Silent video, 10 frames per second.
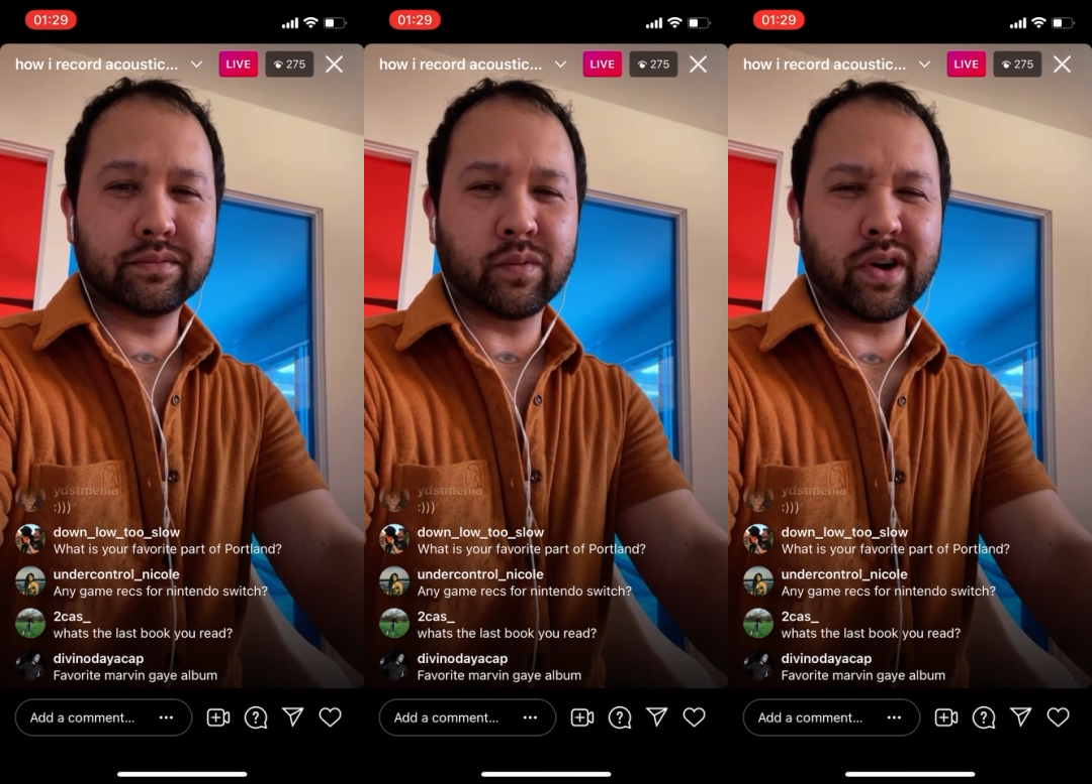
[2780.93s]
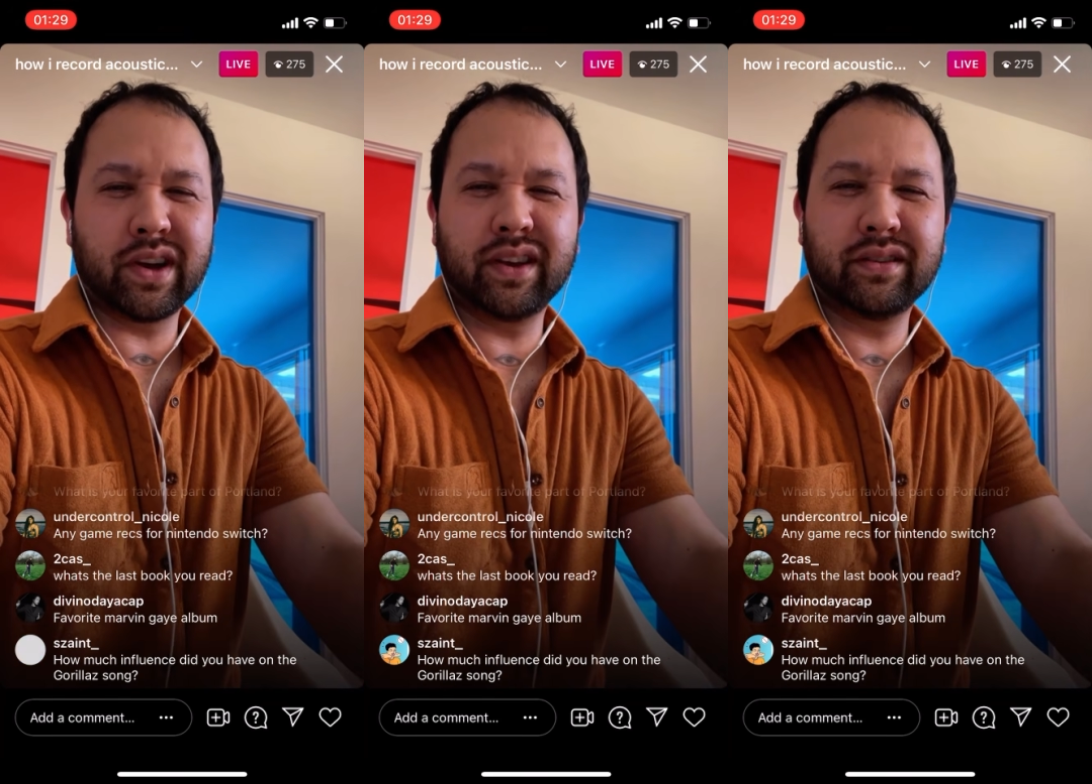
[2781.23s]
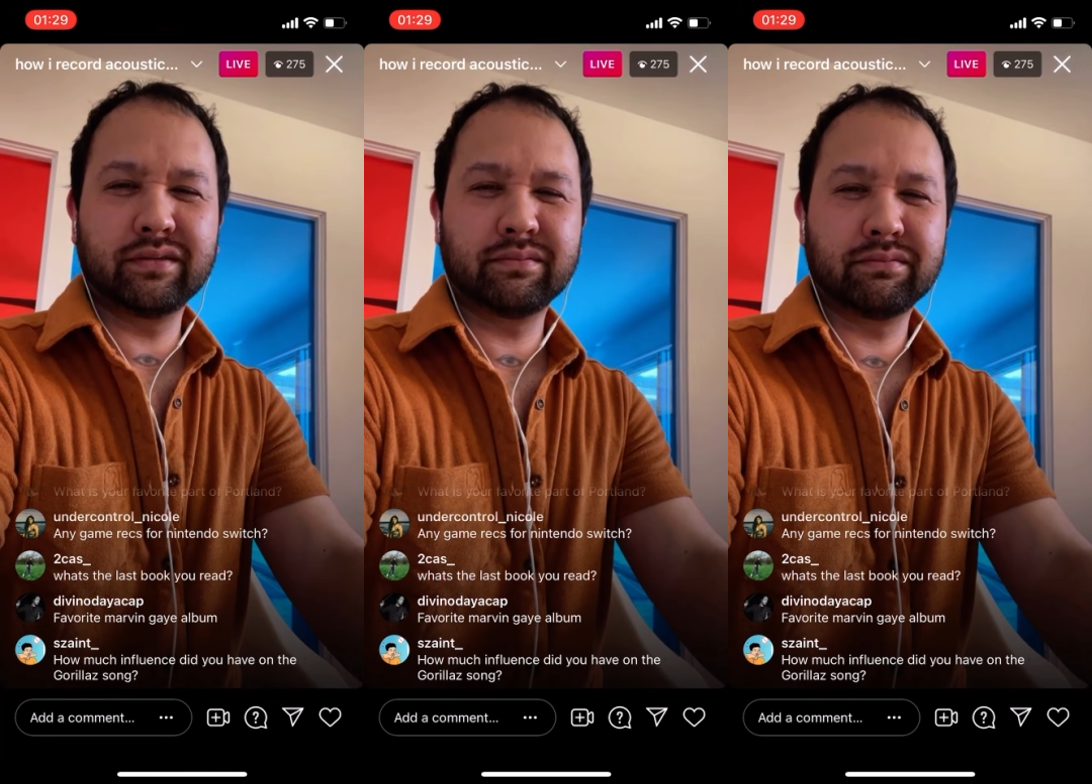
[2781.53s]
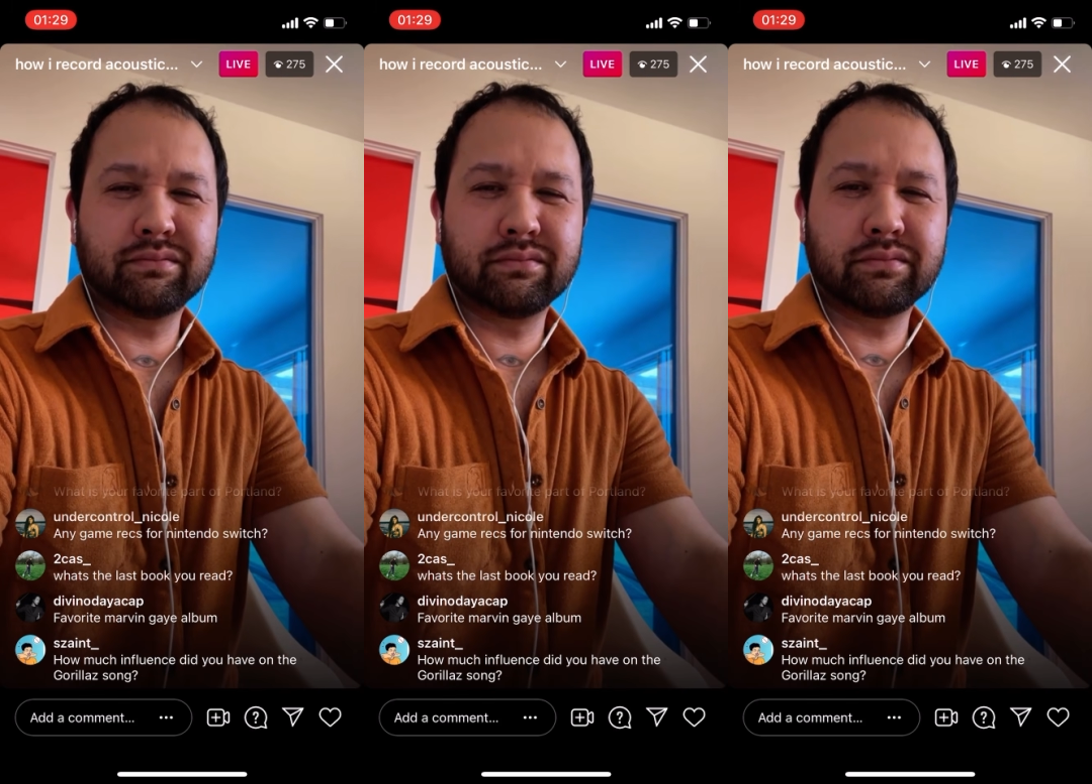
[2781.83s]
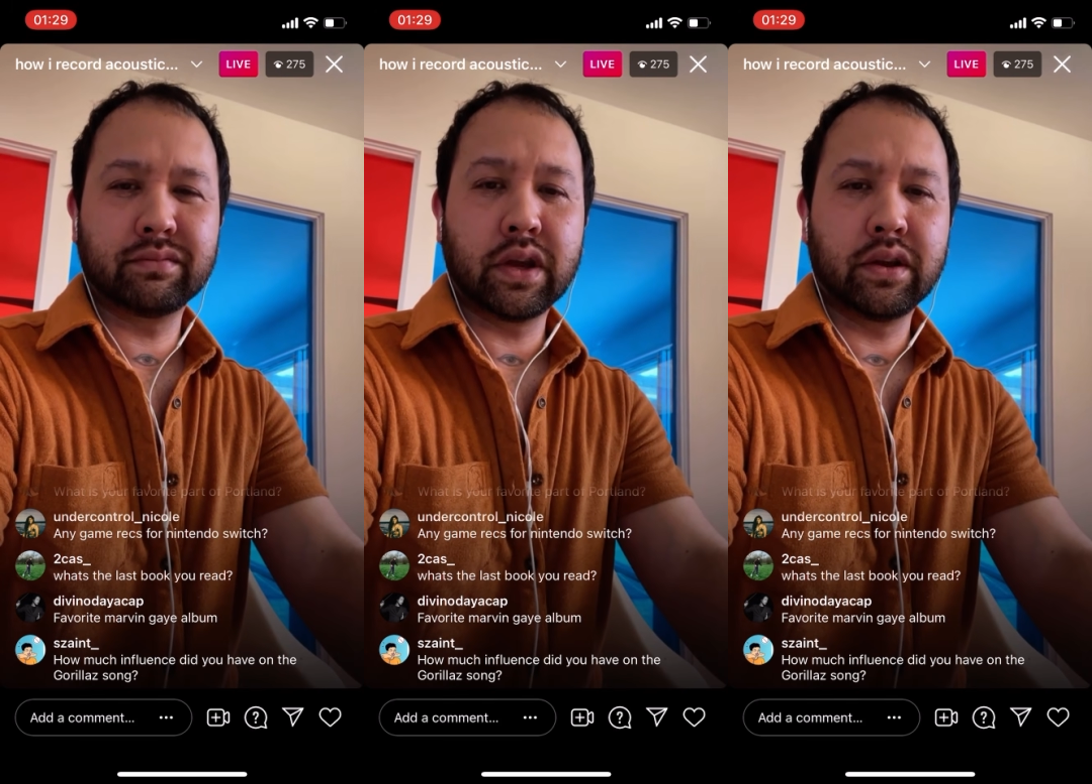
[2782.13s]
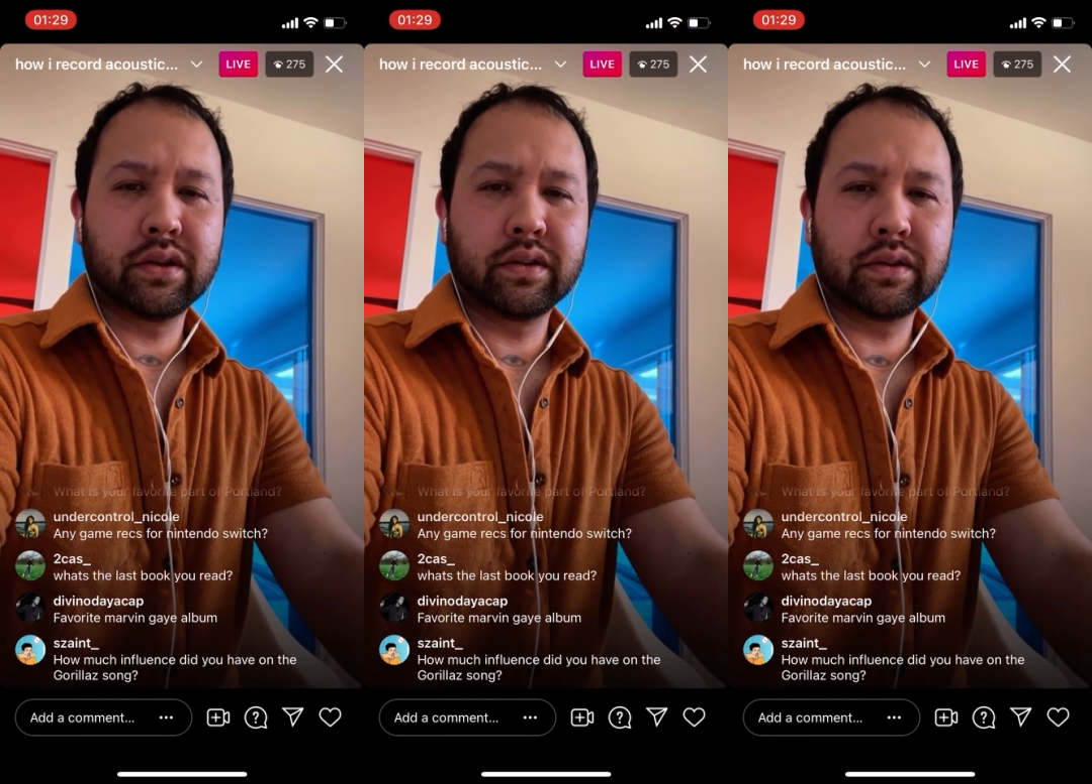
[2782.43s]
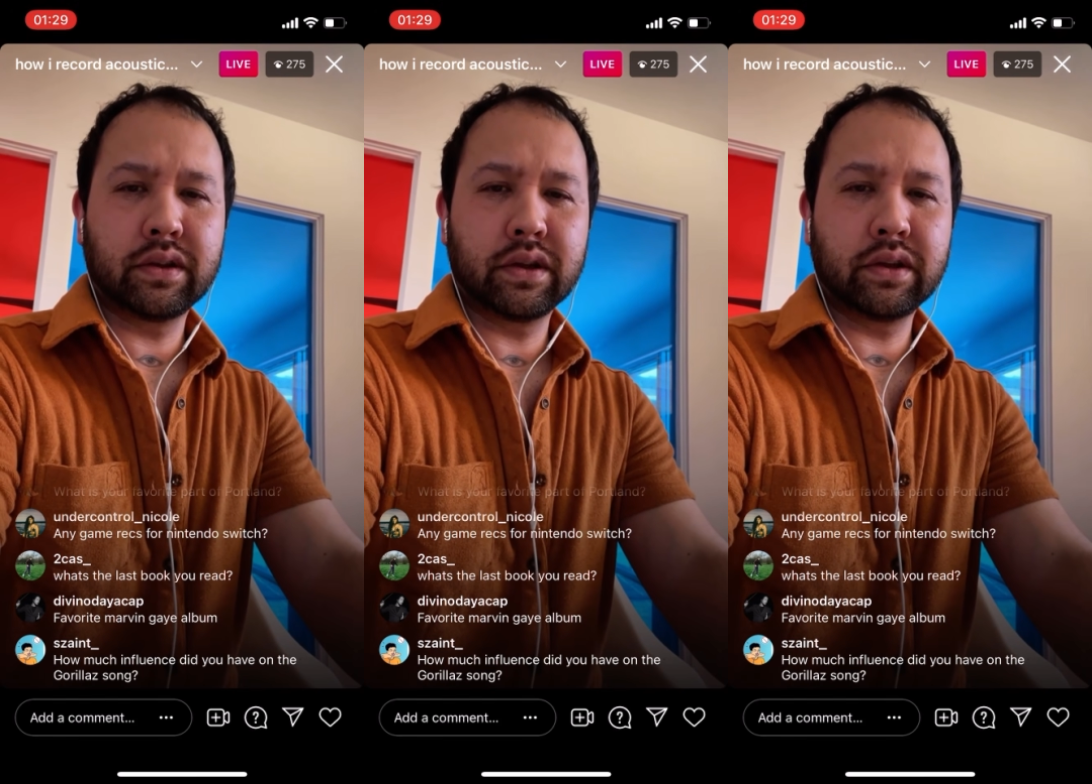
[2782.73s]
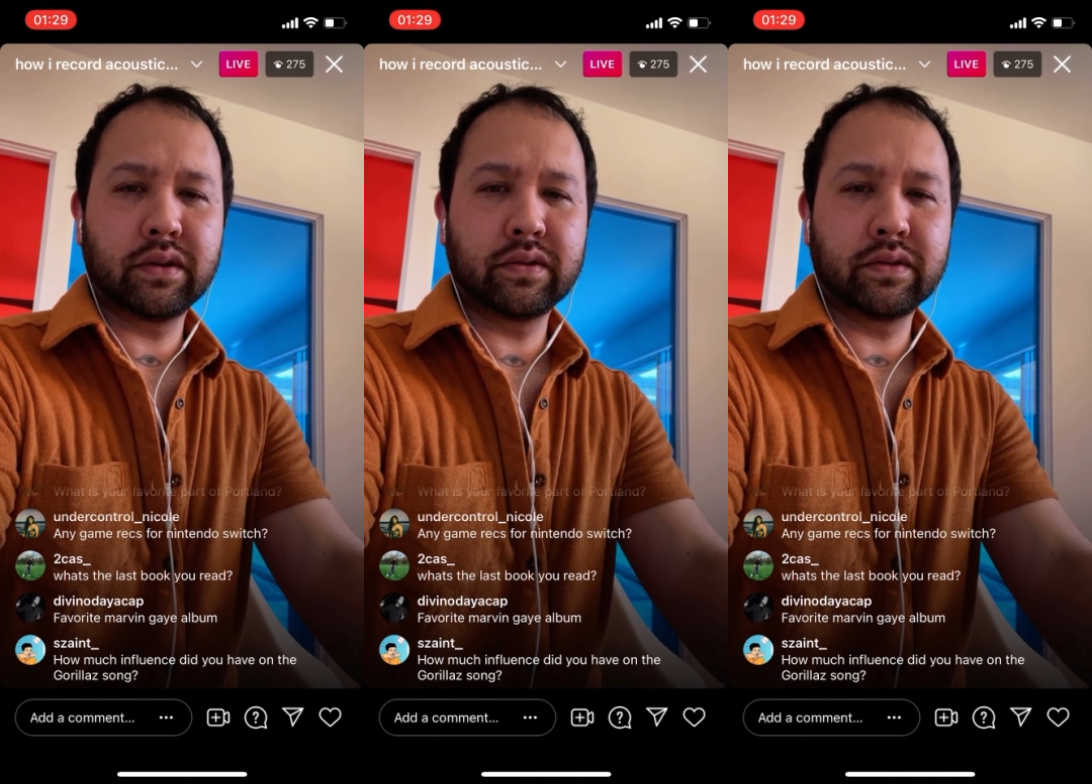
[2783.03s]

Why? Thank